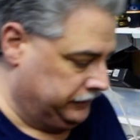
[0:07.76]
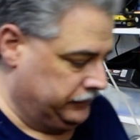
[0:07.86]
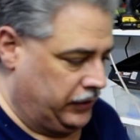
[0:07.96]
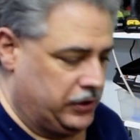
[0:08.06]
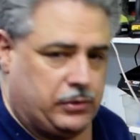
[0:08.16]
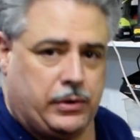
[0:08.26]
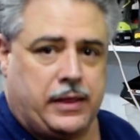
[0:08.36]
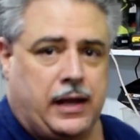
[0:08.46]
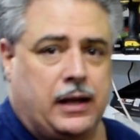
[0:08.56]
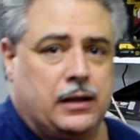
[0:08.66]
First, I
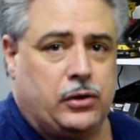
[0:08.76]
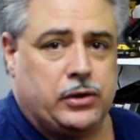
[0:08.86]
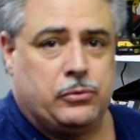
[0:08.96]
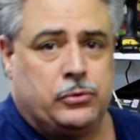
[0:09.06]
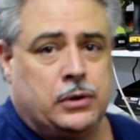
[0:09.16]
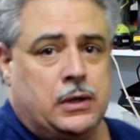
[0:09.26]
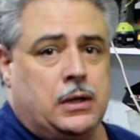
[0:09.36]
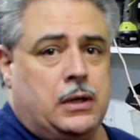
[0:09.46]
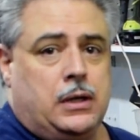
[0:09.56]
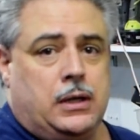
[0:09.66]
want to thank all you
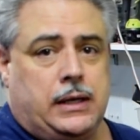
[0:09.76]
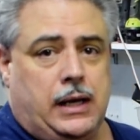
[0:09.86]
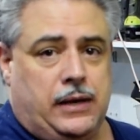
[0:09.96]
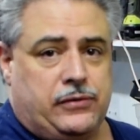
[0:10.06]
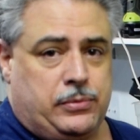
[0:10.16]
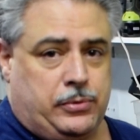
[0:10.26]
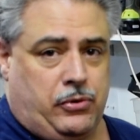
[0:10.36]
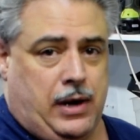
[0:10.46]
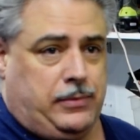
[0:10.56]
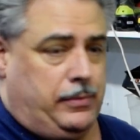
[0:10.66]
that have
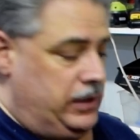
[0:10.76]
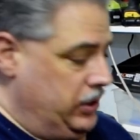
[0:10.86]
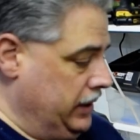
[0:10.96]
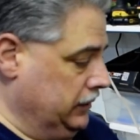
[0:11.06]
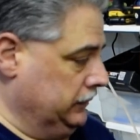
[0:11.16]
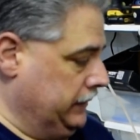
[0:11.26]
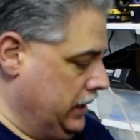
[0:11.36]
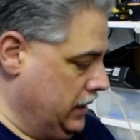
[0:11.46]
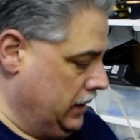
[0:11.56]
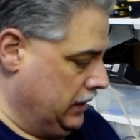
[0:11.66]
subscribed to my channel.
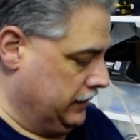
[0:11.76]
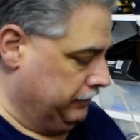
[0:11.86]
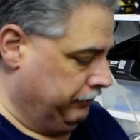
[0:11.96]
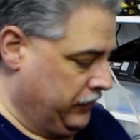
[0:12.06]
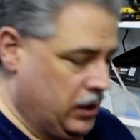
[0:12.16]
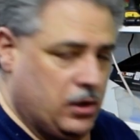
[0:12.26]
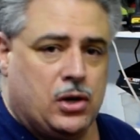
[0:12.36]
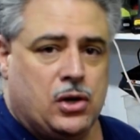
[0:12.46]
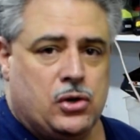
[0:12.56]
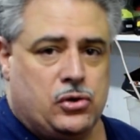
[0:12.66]
As
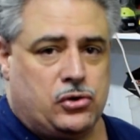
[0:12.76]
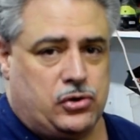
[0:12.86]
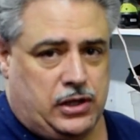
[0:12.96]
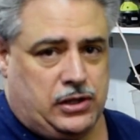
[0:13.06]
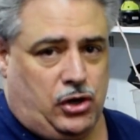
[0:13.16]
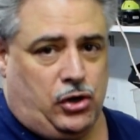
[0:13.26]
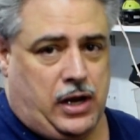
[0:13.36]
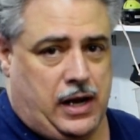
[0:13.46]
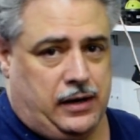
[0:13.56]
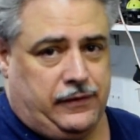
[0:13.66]
soon as I learn
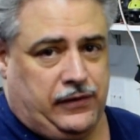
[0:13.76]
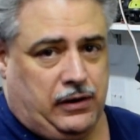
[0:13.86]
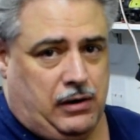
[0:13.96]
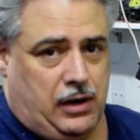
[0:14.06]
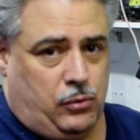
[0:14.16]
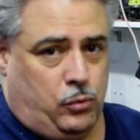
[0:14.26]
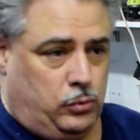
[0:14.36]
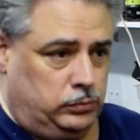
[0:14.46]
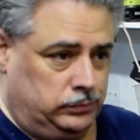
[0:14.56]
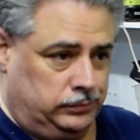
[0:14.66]
how to figure out
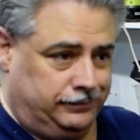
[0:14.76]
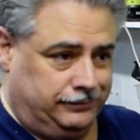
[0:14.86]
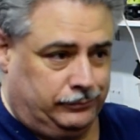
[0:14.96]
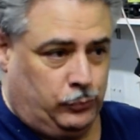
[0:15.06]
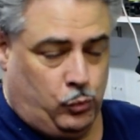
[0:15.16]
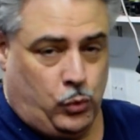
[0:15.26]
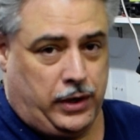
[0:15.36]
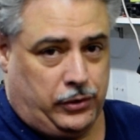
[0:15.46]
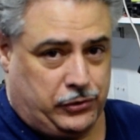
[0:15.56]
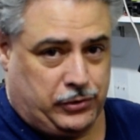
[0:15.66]
where
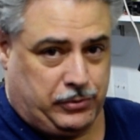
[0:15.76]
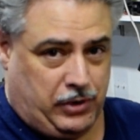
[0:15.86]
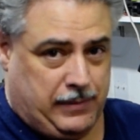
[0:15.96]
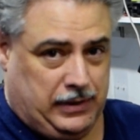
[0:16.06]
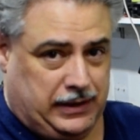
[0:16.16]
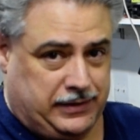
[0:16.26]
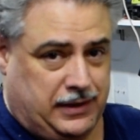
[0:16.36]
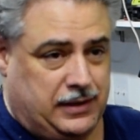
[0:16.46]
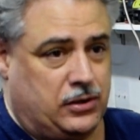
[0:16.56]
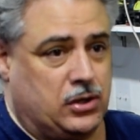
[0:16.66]
those subscriber list
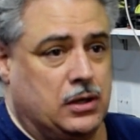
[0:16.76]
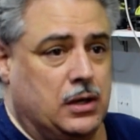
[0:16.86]
is,